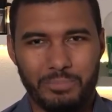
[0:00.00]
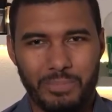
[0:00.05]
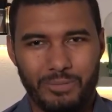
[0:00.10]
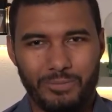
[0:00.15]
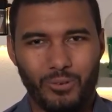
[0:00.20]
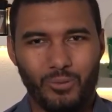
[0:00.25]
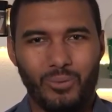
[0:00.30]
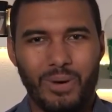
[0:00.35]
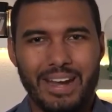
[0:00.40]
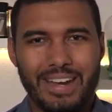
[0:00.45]

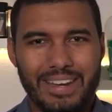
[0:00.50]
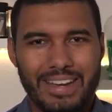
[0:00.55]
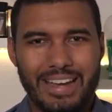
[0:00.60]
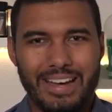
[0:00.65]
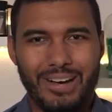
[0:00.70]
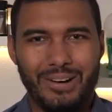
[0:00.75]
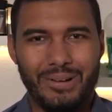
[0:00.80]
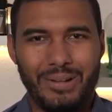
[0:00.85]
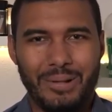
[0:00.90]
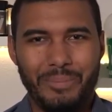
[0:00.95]
But for right now,
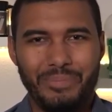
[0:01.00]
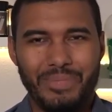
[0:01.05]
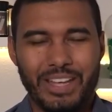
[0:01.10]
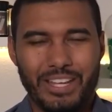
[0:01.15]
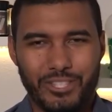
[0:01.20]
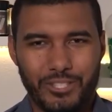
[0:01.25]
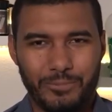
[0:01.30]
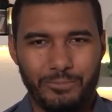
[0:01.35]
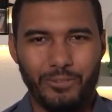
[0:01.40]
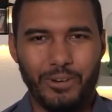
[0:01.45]
now,
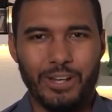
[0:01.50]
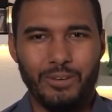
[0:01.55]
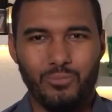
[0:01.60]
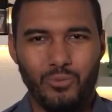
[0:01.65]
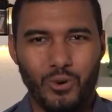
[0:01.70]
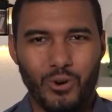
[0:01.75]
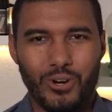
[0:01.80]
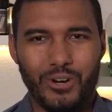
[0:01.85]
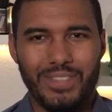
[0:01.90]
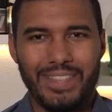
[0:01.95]
it's
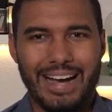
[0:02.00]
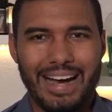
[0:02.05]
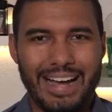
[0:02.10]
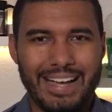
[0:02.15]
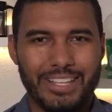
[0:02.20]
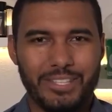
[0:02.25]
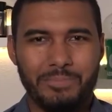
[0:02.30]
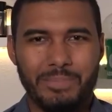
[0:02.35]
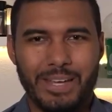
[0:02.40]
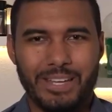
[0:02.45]
Fred Warner, the
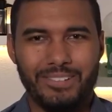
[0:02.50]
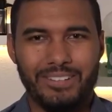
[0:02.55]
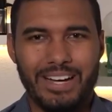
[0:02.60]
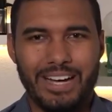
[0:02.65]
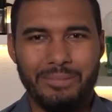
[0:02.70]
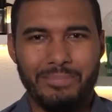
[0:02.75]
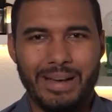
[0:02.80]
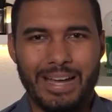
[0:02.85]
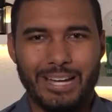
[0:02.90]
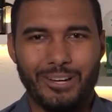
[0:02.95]
highest paid
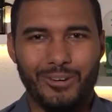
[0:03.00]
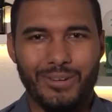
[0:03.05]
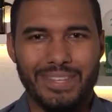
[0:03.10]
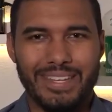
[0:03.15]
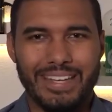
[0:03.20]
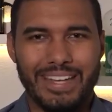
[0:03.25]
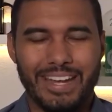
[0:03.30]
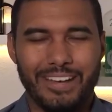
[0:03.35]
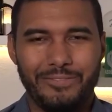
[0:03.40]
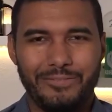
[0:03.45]
linebacker in
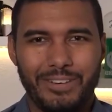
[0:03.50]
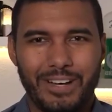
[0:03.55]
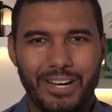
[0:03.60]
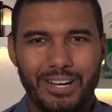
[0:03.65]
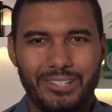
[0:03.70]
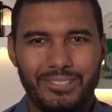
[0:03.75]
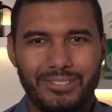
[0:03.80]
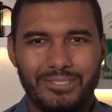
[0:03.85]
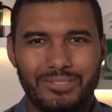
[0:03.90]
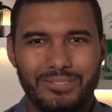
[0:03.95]
the NFL.